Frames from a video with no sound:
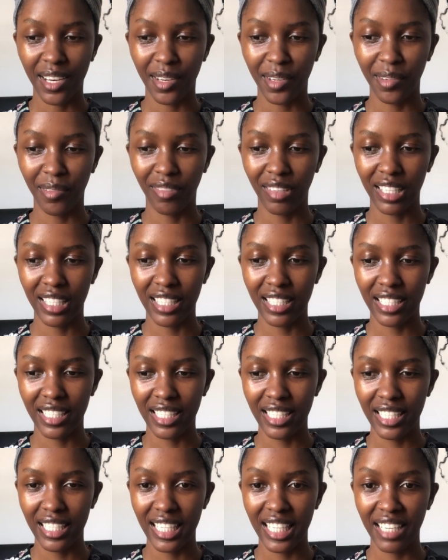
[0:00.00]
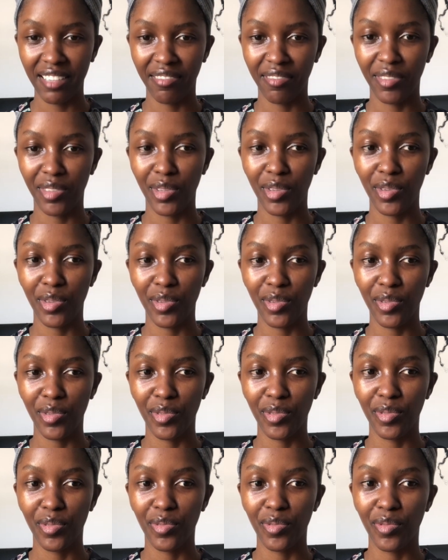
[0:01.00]
obviously if
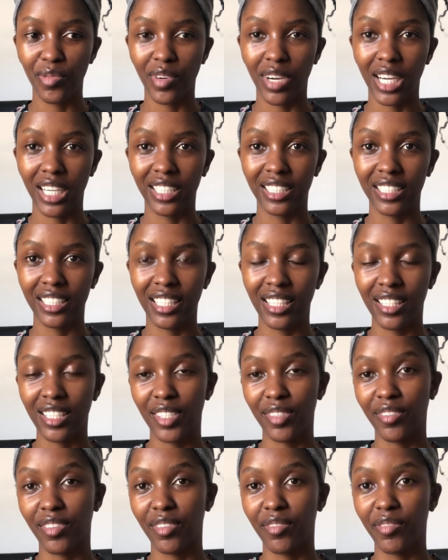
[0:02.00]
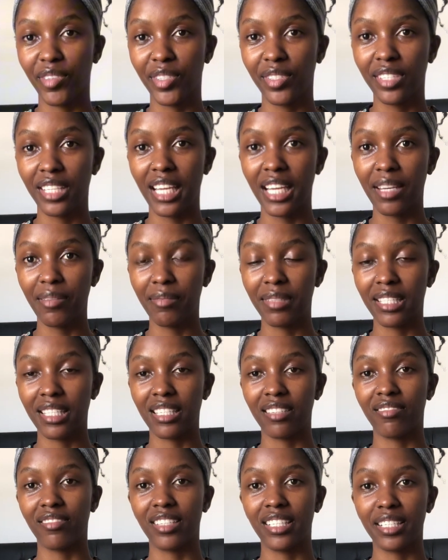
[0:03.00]
you are seeing this for the first time, it's
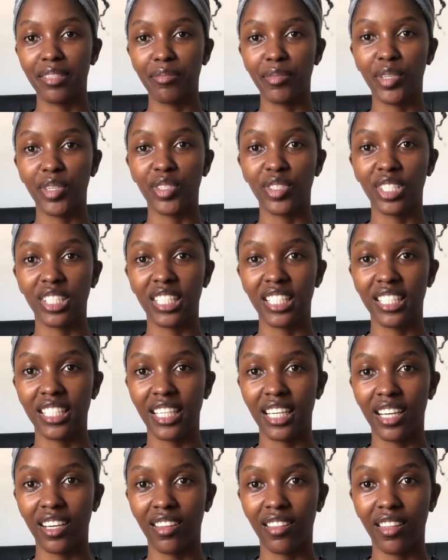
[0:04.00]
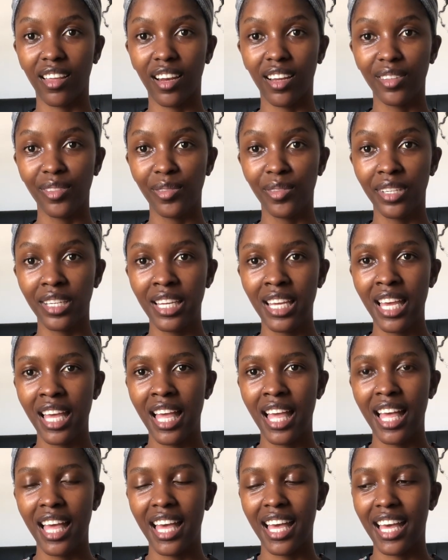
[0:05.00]
definitely because you didn't check out the last one,
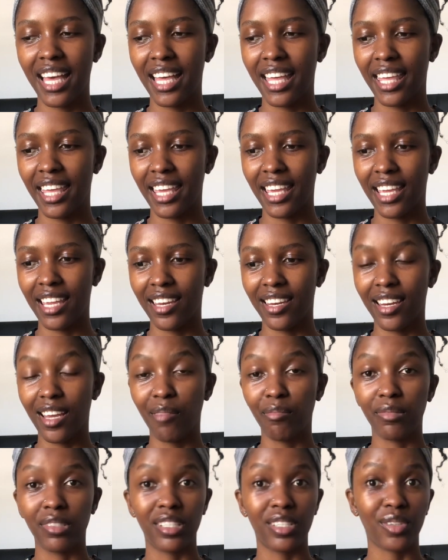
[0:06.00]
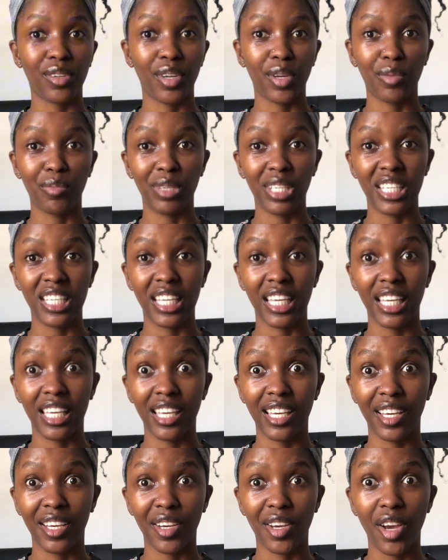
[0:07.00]
and I'm just gonna be
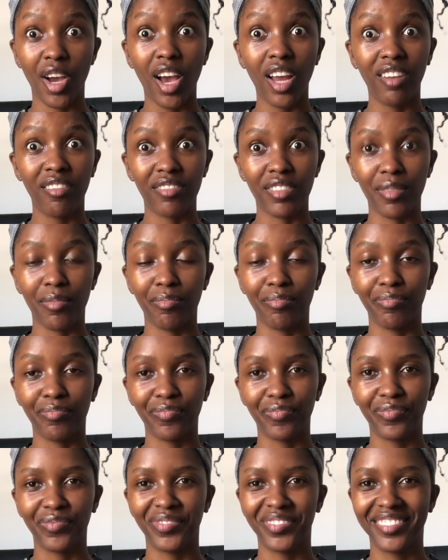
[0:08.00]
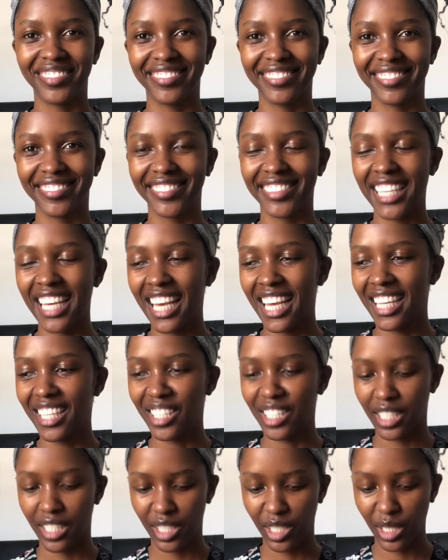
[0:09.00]
taking all of them
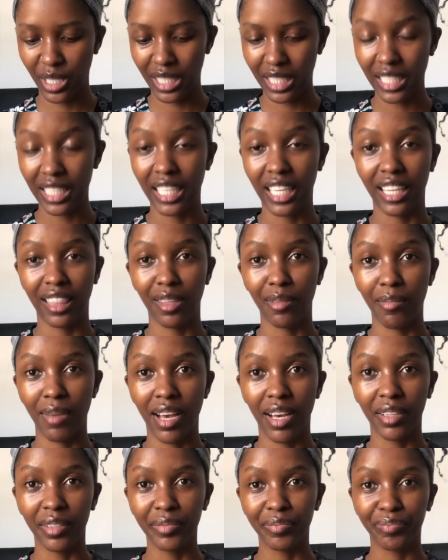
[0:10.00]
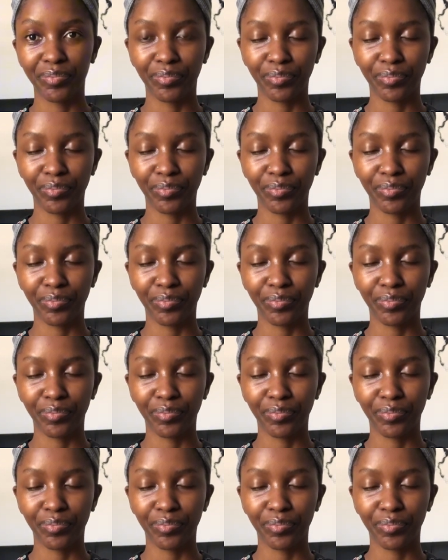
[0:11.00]
so you can check them out.